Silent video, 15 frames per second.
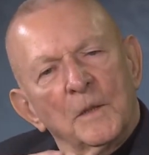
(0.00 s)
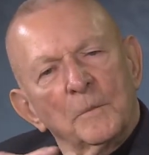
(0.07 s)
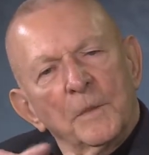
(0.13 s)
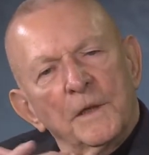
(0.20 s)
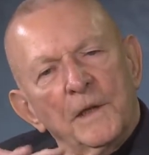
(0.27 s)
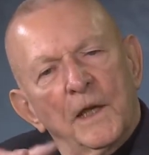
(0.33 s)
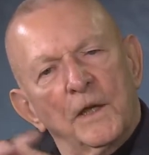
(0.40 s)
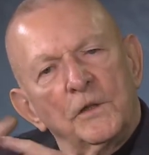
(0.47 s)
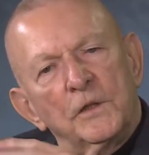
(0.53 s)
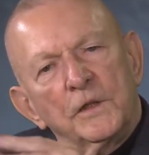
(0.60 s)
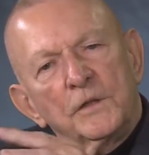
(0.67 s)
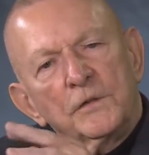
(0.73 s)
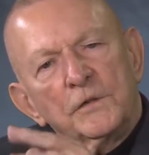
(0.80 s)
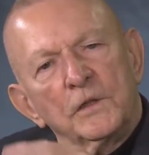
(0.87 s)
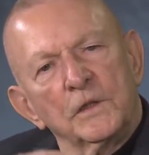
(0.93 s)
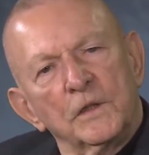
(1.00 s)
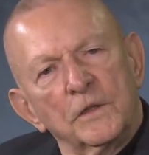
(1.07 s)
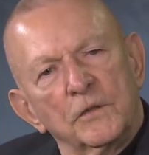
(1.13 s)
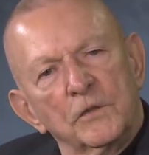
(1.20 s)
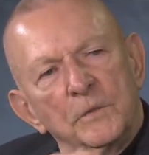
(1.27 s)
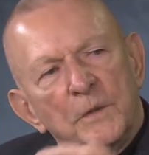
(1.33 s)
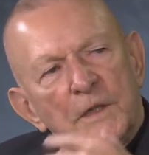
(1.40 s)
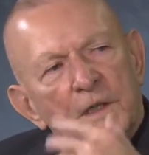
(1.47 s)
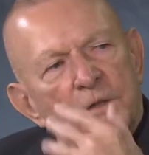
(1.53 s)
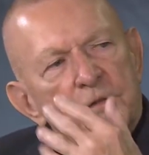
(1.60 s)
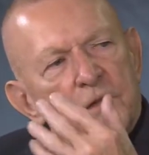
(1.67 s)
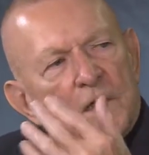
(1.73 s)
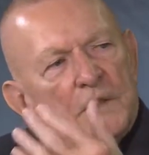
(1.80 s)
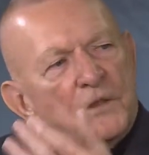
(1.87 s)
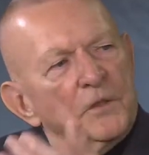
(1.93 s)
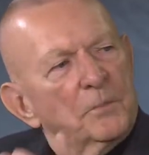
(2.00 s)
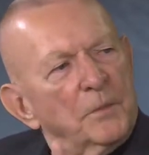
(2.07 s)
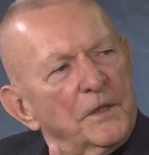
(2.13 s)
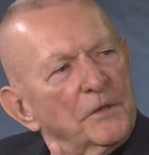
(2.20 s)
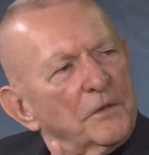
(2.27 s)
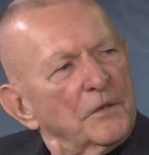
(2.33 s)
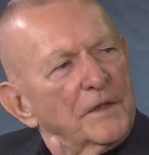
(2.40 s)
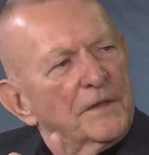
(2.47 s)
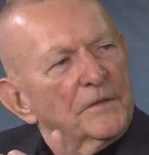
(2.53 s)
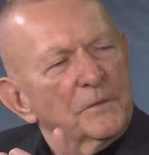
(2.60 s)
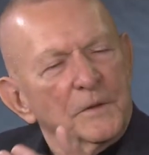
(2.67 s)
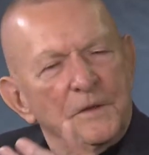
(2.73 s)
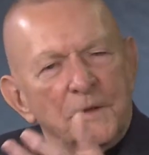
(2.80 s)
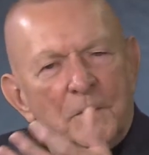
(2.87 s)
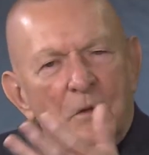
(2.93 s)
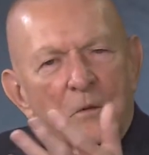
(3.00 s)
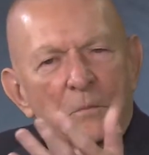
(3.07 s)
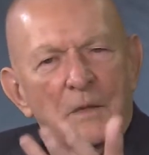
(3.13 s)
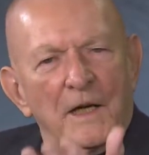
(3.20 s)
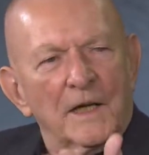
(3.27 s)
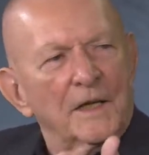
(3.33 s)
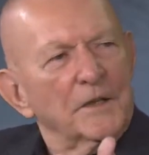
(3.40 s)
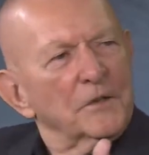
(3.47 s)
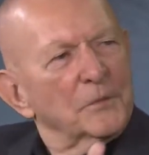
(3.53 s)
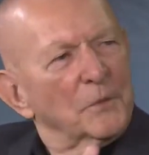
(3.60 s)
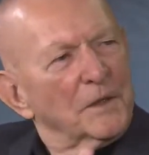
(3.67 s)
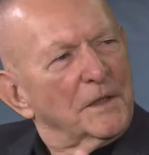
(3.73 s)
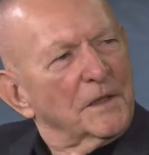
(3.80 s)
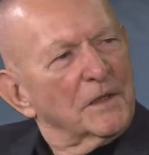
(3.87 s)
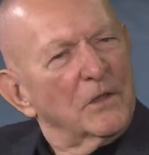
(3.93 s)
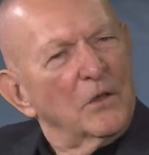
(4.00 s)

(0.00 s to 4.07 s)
But now you can see the crewmen outside the spacecraft with the robotics, working